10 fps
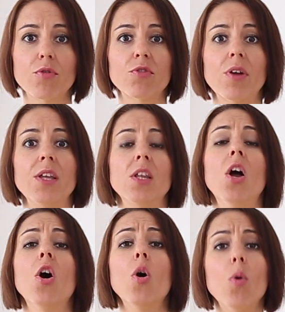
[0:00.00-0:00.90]
frustrated.
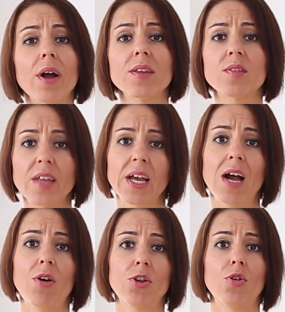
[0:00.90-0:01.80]
Oh, I understand
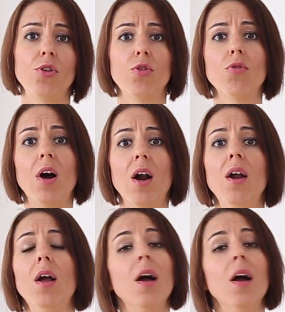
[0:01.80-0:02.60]
how annoyed you are.